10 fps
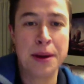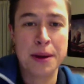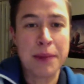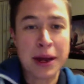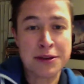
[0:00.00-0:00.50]

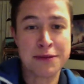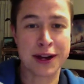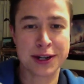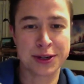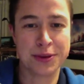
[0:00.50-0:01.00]

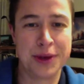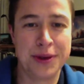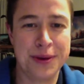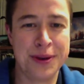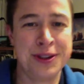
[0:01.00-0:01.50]
manufacture what
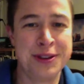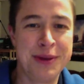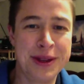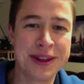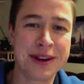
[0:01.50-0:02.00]
used to
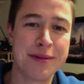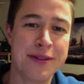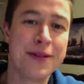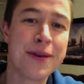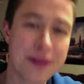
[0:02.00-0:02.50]
be there
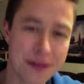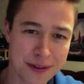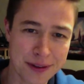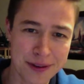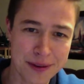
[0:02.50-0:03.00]
before
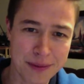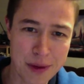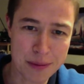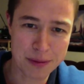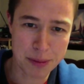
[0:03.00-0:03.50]
for
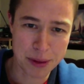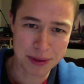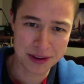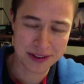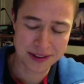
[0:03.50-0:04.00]
warmth
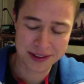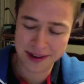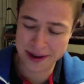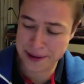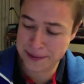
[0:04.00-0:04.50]
purposes.
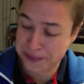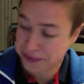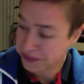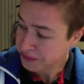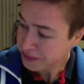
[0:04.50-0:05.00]

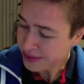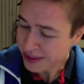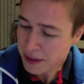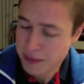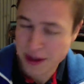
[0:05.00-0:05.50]

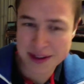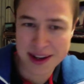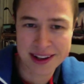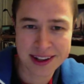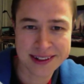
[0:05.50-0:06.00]
That's
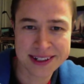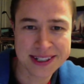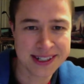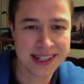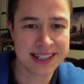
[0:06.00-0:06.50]
kind of
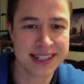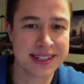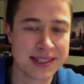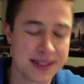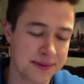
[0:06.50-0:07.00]
hilarious in that
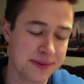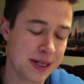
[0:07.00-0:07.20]
sense.